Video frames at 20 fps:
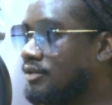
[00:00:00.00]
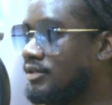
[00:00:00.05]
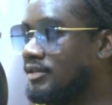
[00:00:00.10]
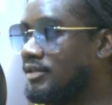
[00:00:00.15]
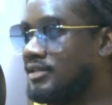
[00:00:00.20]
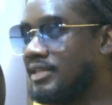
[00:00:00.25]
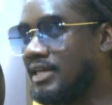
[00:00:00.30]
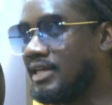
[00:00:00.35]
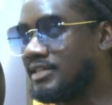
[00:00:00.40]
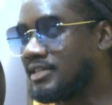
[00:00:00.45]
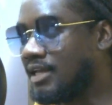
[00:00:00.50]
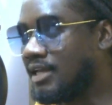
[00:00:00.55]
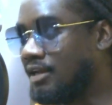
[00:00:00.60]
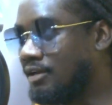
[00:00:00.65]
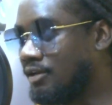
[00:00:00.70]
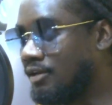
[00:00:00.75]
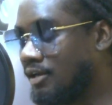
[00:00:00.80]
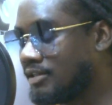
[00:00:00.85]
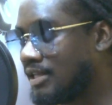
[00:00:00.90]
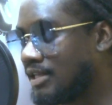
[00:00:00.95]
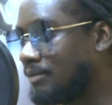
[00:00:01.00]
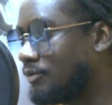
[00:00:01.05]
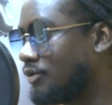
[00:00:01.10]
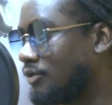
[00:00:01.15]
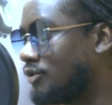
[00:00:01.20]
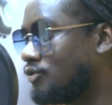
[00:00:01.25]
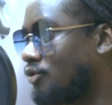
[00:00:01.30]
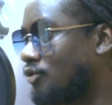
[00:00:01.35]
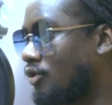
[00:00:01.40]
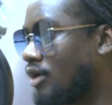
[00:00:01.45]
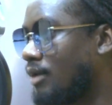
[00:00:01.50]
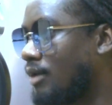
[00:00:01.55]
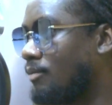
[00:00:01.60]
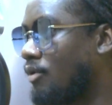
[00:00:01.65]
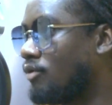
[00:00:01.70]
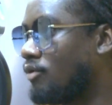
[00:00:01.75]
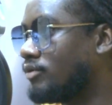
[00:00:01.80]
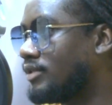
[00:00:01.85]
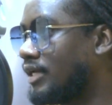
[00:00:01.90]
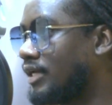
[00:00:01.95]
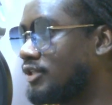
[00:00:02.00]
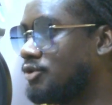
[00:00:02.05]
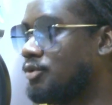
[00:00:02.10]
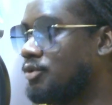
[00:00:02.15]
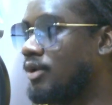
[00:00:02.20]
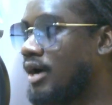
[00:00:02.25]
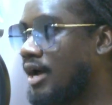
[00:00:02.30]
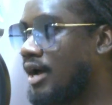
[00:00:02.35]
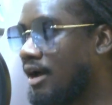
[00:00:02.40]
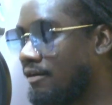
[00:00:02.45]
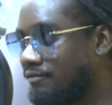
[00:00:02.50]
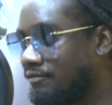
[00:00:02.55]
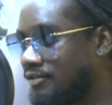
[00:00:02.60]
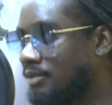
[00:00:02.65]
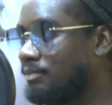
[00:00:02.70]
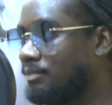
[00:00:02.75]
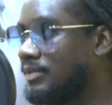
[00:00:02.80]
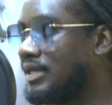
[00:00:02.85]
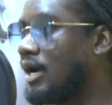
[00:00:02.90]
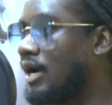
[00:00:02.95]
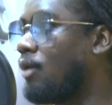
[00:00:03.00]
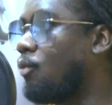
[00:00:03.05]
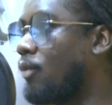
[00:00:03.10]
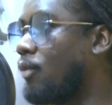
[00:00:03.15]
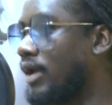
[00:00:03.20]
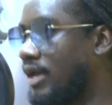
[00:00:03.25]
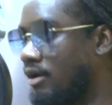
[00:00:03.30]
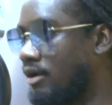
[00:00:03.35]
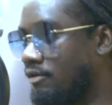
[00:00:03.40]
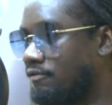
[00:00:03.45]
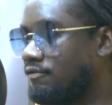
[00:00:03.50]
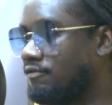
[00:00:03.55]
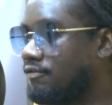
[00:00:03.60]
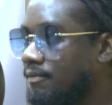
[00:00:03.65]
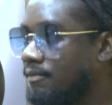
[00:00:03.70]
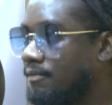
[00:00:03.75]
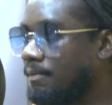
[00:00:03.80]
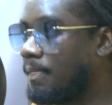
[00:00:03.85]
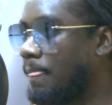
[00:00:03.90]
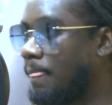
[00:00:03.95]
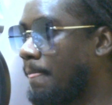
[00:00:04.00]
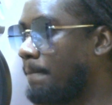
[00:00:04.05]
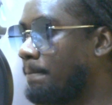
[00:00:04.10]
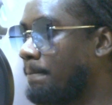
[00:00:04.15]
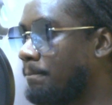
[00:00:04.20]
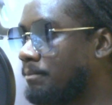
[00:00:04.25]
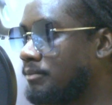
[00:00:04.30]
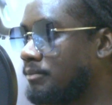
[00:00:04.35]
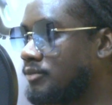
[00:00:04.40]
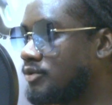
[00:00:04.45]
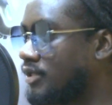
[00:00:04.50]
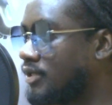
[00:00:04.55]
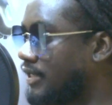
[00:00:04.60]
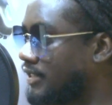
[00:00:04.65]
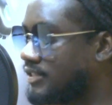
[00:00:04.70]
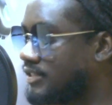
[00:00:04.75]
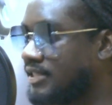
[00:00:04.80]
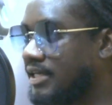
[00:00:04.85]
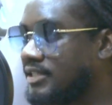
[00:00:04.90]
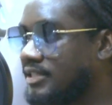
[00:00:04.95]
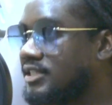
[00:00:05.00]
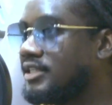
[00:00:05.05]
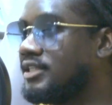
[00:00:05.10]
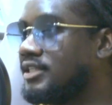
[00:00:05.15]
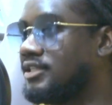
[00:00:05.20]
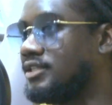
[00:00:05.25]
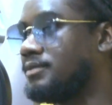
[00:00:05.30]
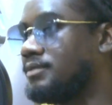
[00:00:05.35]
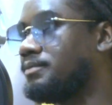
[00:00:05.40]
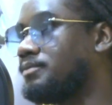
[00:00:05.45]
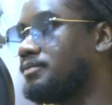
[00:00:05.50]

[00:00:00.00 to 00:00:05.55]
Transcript: there's a lot I'm going to talk about that you have to be aware of. So let's get to it.